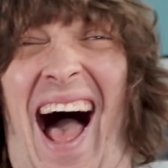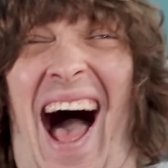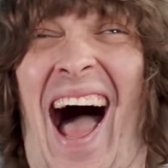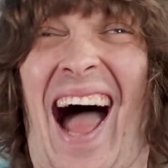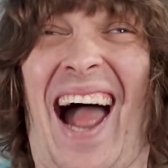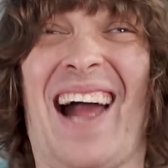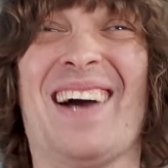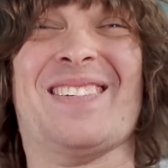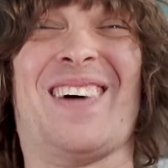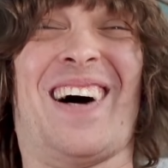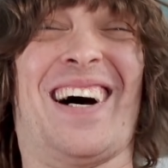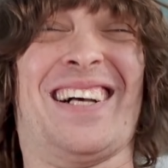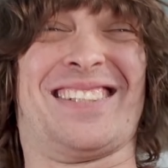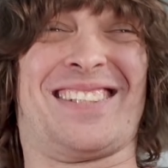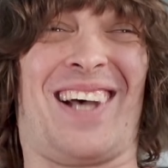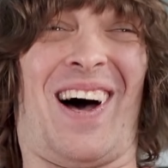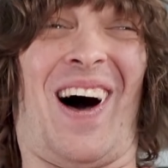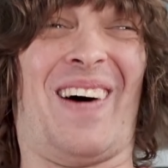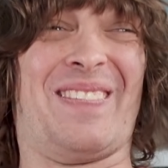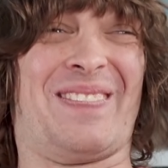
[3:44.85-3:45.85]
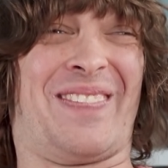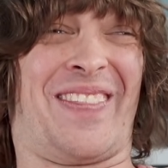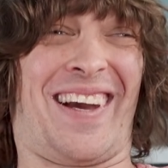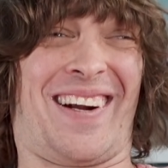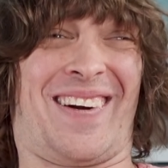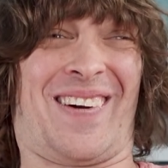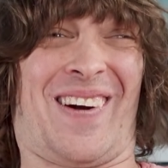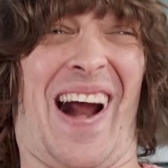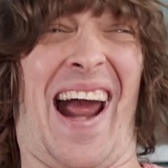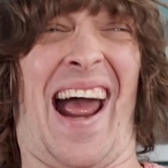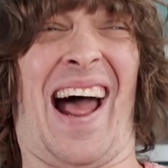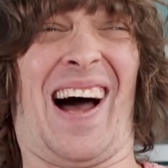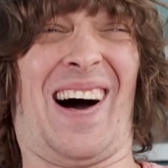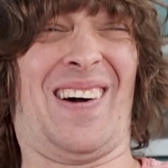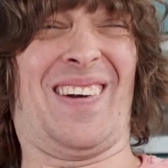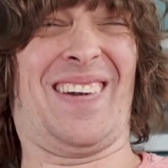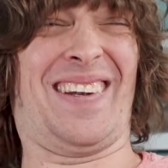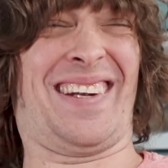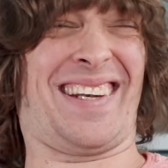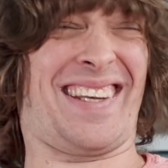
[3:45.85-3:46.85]
I was off the
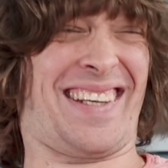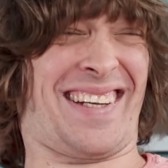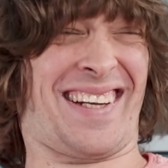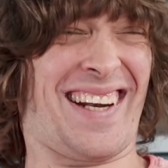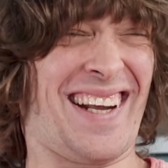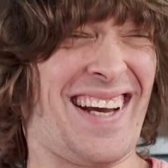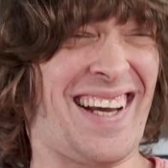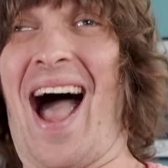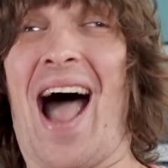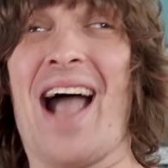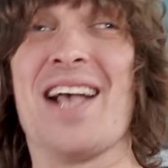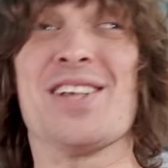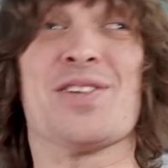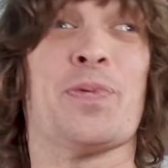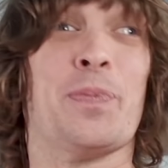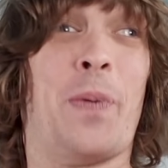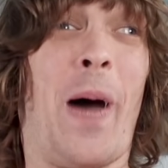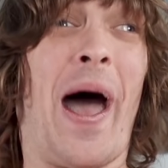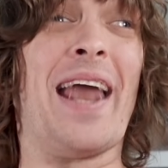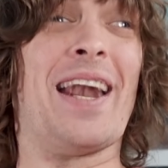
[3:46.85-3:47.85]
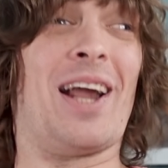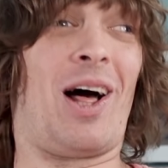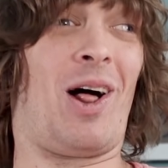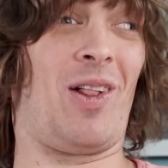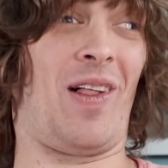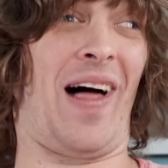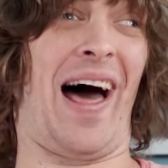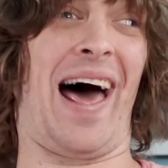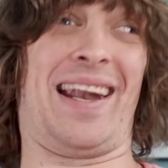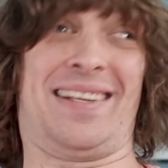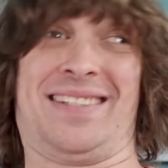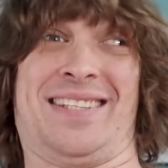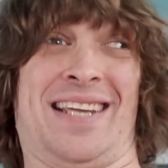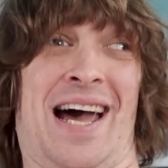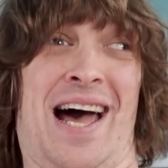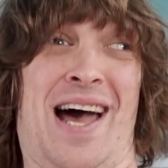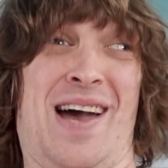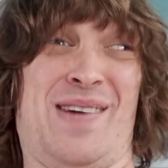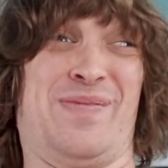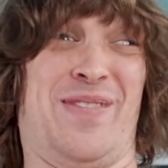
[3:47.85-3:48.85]
ground. I spent a lot of
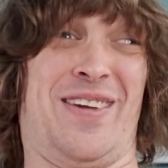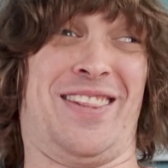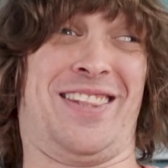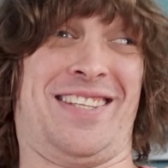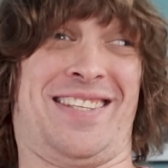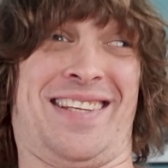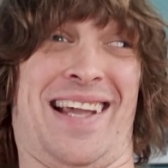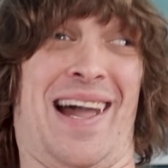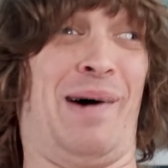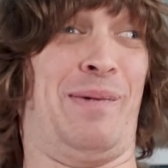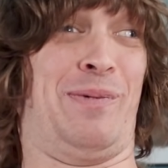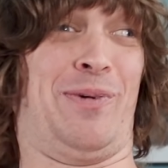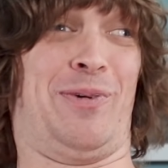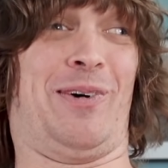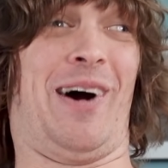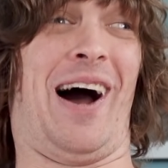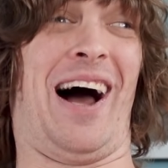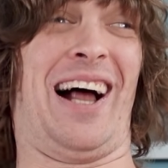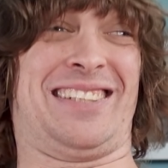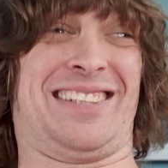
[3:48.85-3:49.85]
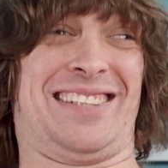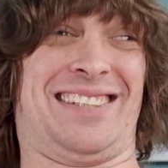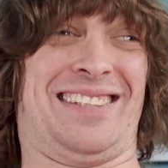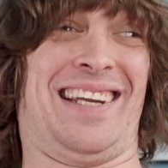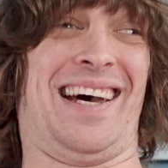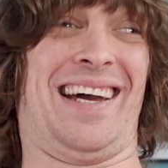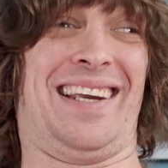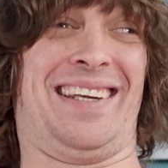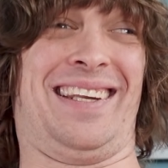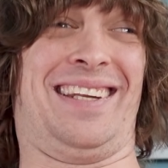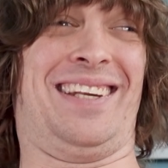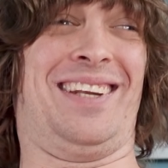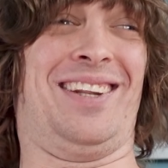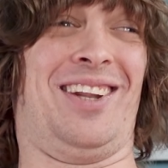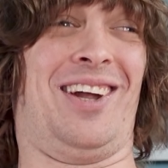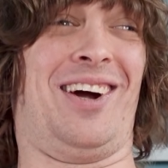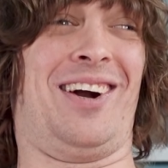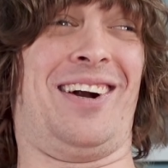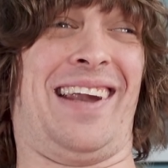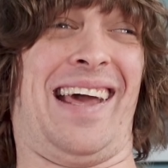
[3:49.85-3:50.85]
time with this Apple Watch and I didn't
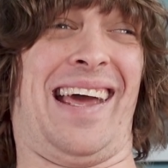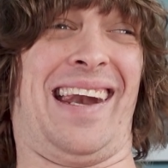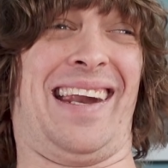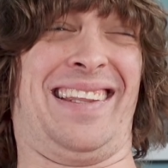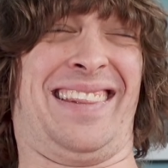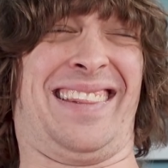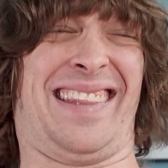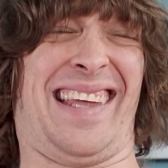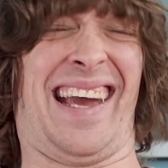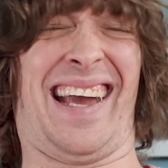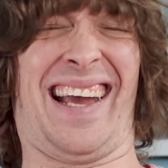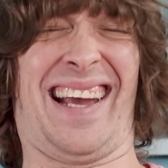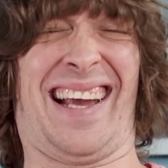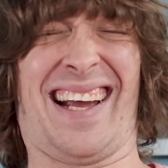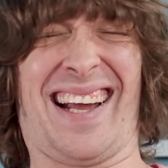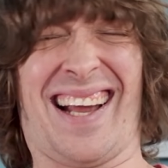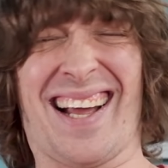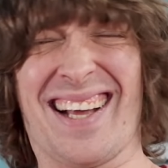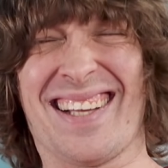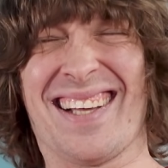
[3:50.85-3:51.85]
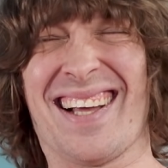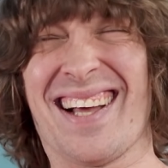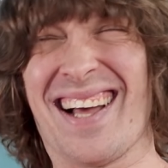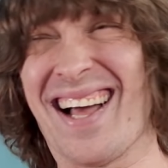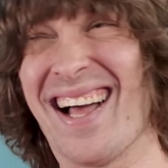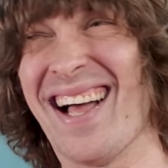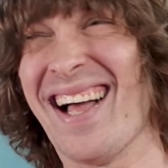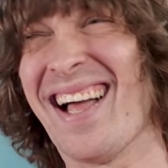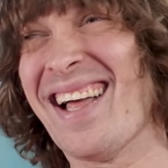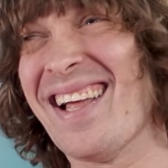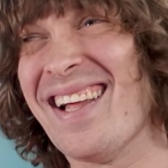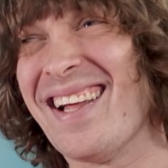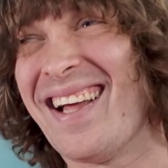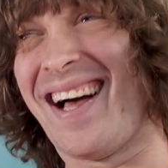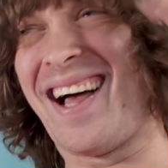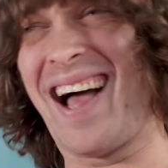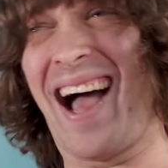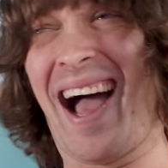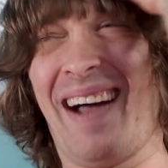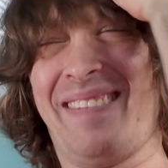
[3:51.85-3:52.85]
learn anything.
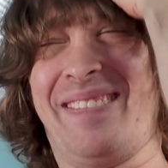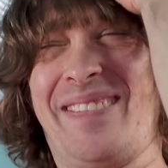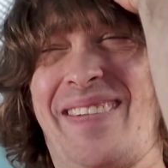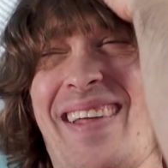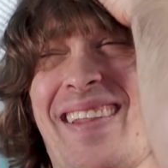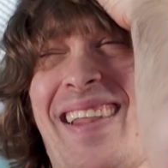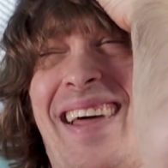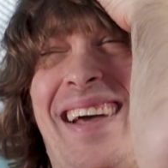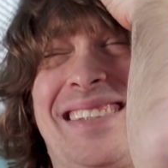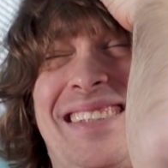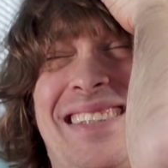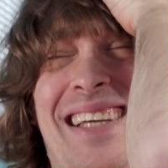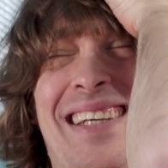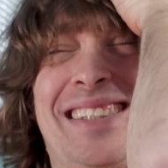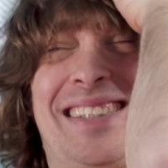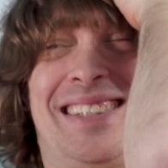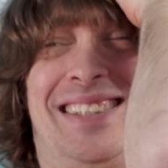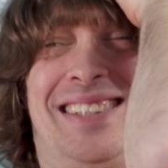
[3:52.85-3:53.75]
I feel like such a